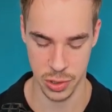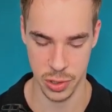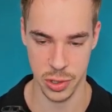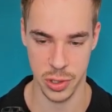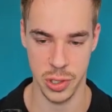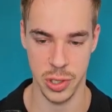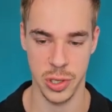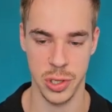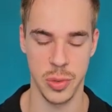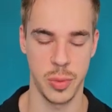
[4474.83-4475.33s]

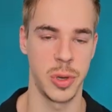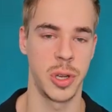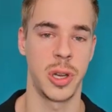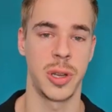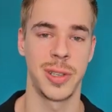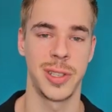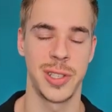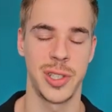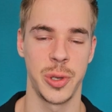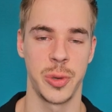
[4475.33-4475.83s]
So it's just,
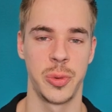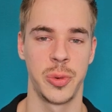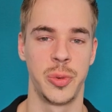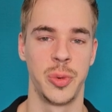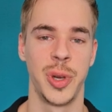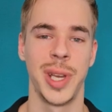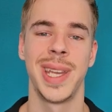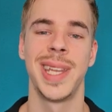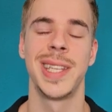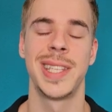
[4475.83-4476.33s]
we're going to
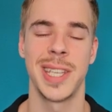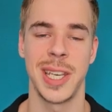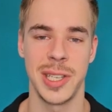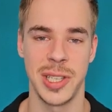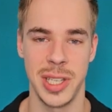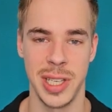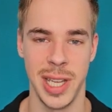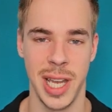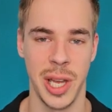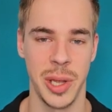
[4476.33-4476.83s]
really
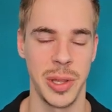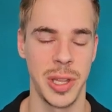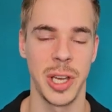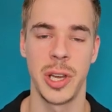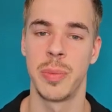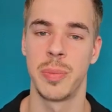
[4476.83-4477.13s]
test it out,